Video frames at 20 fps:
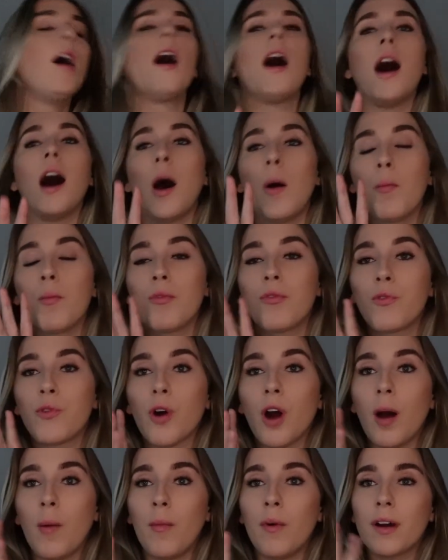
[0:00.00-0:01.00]
um,
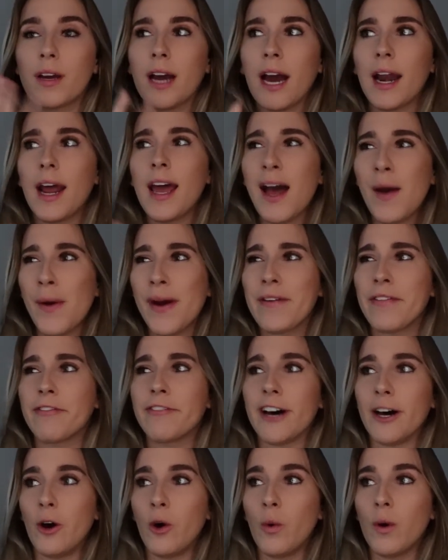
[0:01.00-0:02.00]
from kind of how I
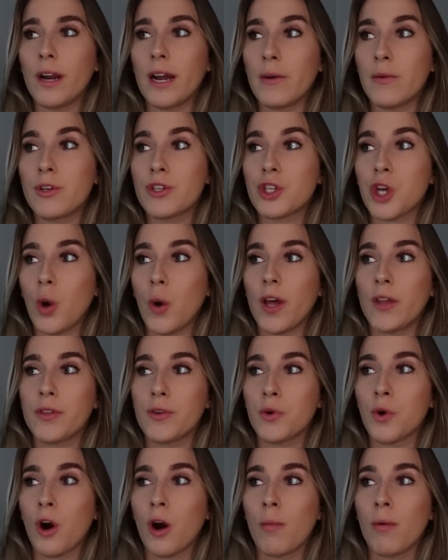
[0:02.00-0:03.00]
felt when I was going
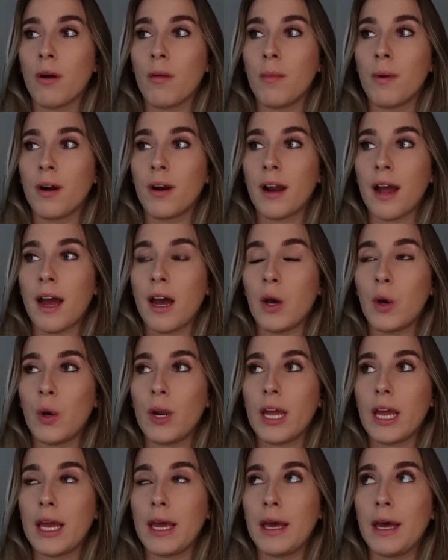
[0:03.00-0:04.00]
through corporate burnout,
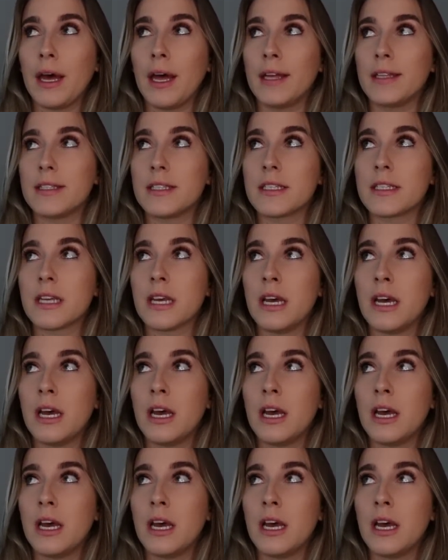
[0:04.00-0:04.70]
and